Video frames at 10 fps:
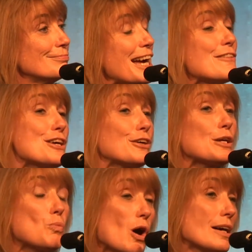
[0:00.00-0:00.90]
And there he
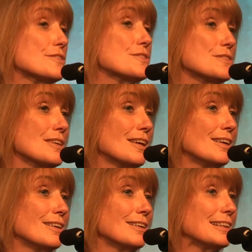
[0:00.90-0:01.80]
was,
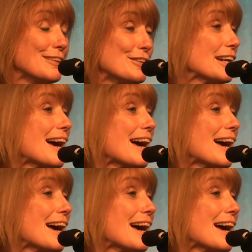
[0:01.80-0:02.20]
giving